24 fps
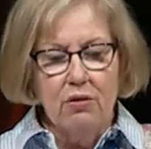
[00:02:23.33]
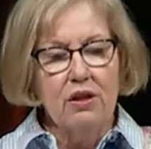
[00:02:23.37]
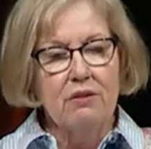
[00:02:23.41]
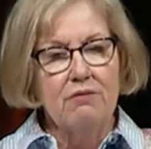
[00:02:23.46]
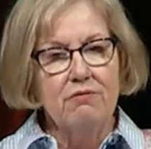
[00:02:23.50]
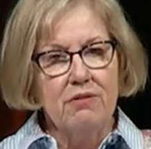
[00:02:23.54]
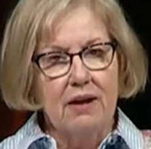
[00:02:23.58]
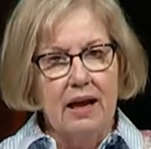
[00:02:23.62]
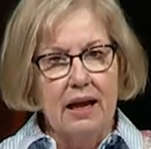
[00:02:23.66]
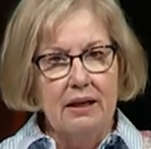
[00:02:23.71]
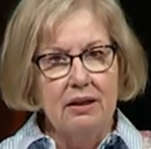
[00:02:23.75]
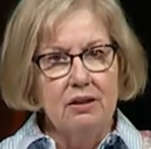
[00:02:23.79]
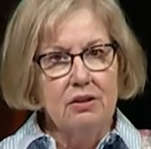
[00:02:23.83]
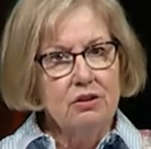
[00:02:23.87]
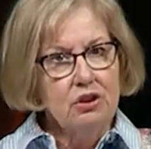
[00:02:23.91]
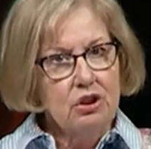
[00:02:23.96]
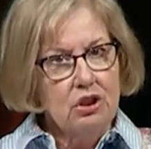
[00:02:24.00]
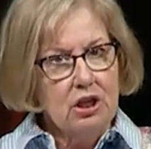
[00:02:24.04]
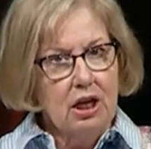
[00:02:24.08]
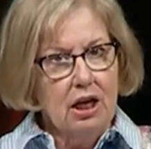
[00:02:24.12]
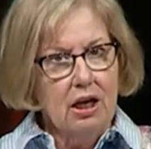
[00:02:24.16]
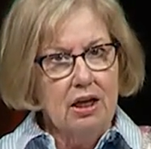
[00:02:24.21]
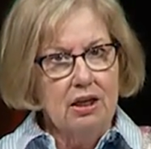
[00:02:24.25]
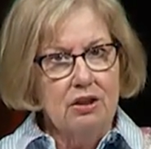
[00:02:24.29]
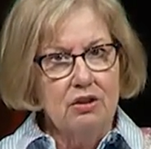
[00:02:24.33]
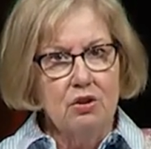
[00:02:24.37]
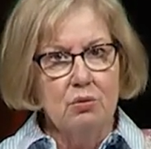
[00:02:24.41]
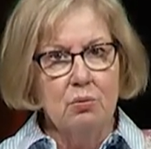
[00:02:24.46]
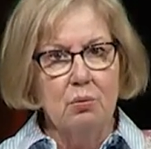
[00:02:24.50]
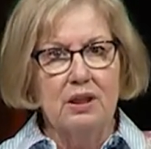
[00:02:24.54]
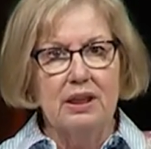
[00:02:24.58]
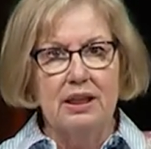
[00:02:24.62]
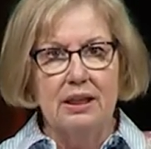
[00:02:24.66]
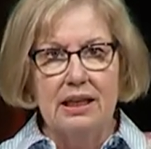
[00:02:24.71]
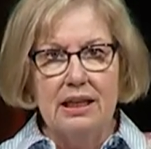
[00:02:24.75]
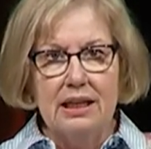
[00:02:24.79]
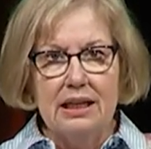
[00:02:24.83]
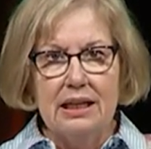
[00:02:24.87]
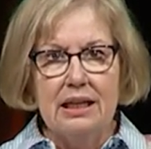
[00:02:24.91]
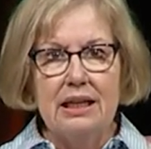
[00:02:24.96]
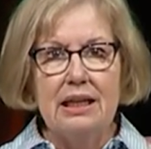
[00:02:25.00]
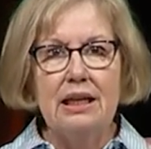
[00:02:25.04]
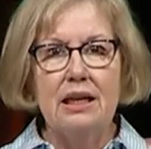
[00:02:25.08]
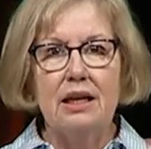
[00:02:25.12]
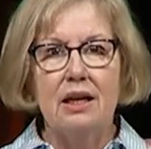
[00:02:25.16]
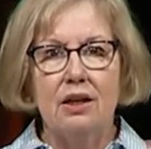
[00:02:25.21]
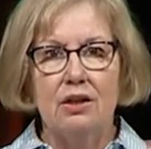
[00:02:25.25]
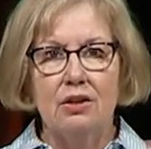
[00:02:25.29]
the final judge judge when
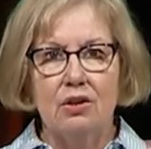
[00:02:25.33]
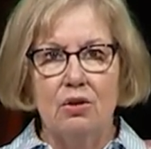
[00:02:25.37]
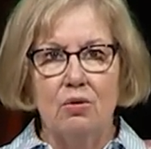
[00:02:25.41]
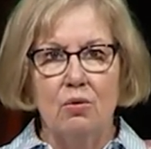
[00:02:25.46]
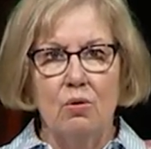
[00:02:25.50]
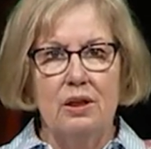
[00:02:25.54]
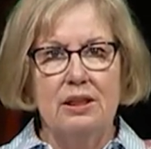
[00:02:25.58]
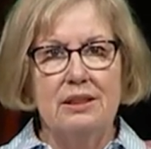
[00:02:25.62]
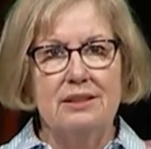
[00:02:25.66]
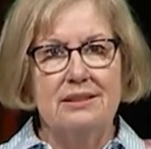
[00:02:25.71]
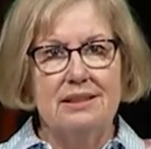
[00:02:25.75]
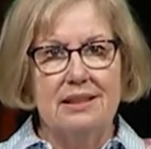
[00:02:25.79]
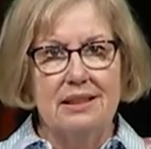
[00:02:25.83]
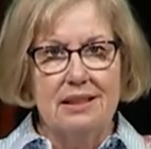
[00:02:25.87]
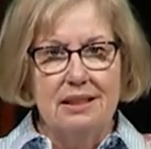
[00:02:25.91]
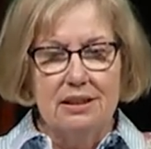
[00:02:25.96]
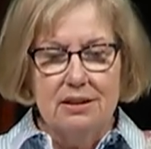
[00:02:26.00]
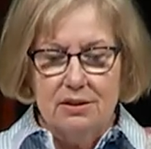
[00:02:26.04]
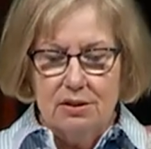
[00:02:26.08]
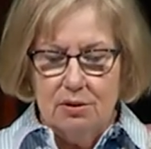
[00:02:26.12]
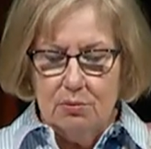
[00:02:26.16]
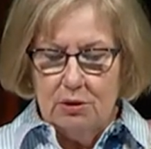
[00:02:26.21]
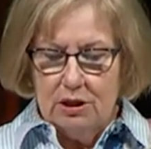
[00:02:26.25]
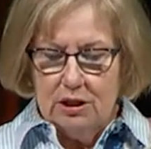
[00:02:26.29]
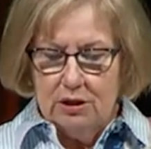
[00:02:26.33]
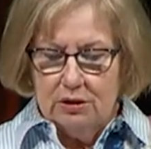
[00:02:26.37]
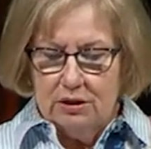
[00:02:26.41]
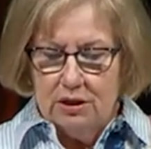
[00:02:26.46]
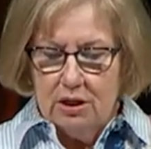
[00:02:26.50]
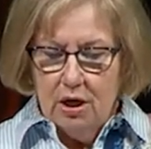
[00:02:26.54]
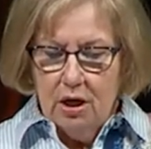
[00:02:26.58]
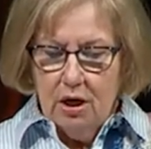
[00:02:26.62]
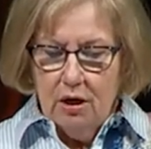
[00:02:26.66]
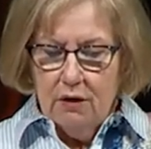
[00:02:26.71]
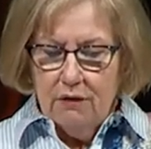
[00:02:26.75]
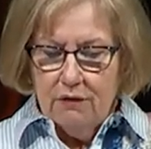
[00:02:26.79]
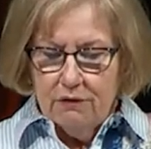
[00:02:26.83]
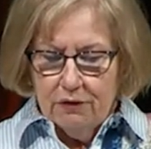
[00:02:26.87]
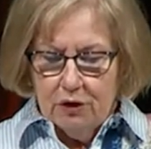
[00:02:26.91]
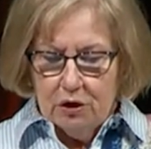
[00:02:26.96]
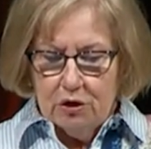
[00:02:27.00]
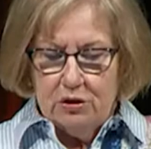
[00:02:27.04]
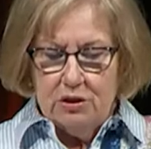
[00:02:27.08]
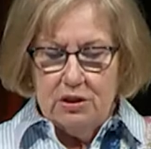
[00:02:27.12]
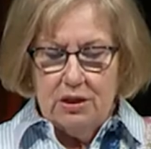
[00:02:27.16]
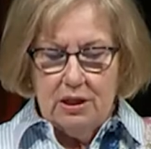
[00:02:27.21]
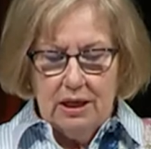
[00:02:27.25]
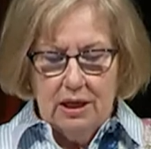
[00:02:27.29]
he anoints Israel's
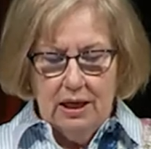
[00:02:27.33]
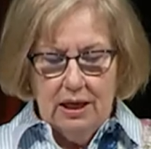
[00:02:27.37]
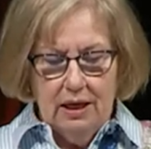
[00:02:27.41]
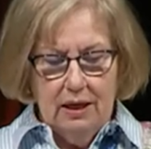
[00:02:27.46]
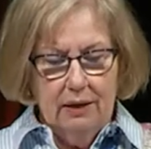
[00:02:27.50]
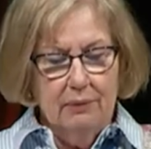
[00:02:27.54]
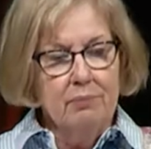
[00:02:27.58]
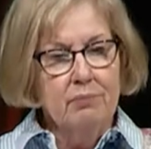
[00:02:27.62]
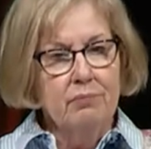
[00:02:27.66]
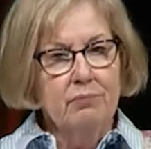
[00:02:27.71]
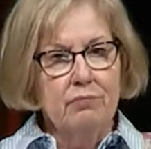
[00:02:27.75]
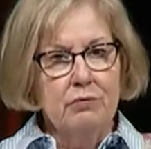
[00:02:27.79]
first king.